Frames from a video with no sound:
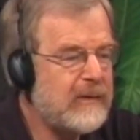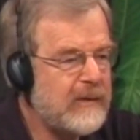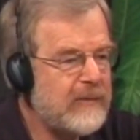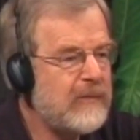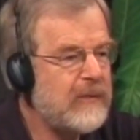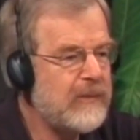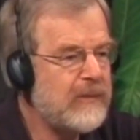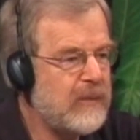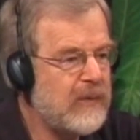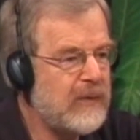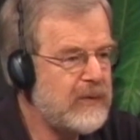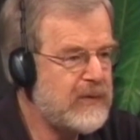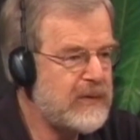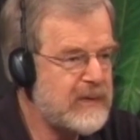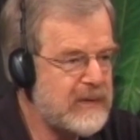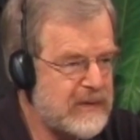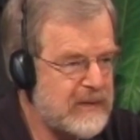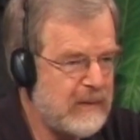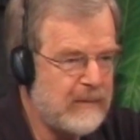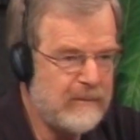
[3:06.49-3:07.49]
different
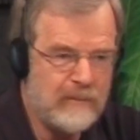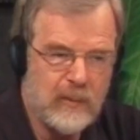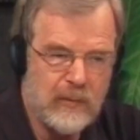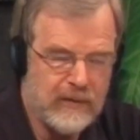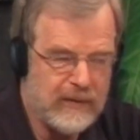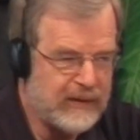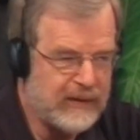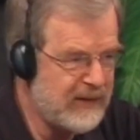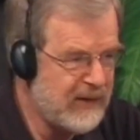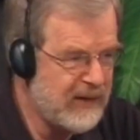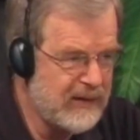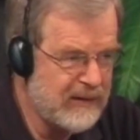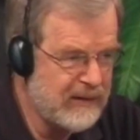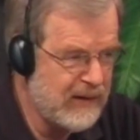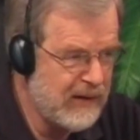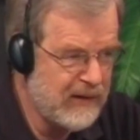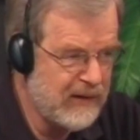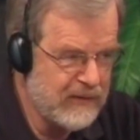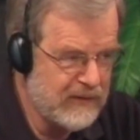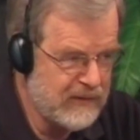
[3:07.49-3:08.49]
approaches, more than
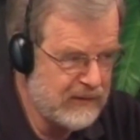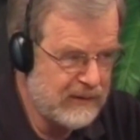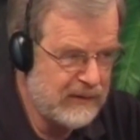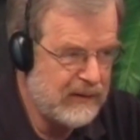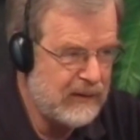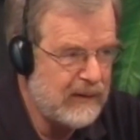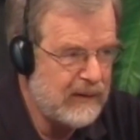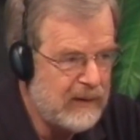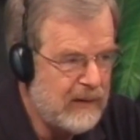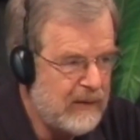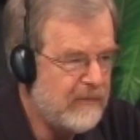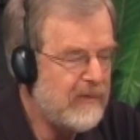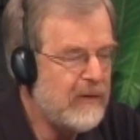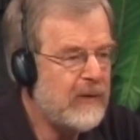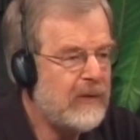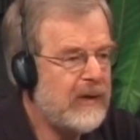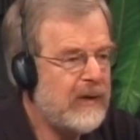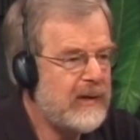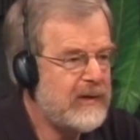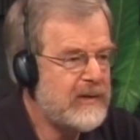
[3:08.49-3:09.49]
10,000
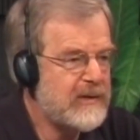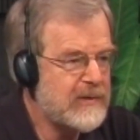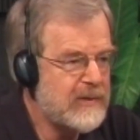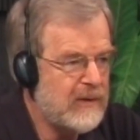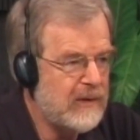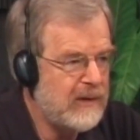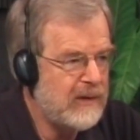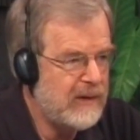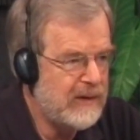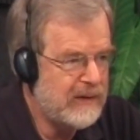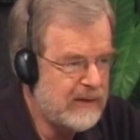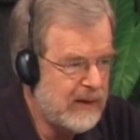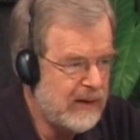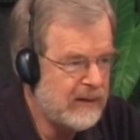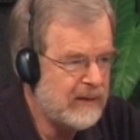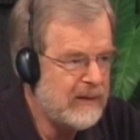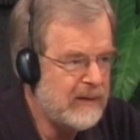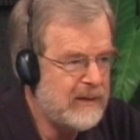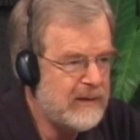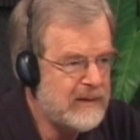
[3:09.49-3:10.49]
variations on that,
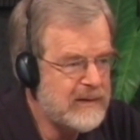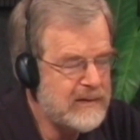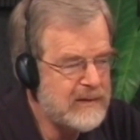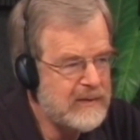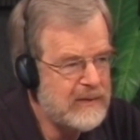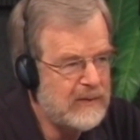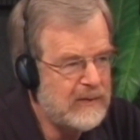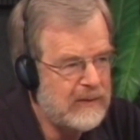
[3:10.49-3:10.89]
techniques and so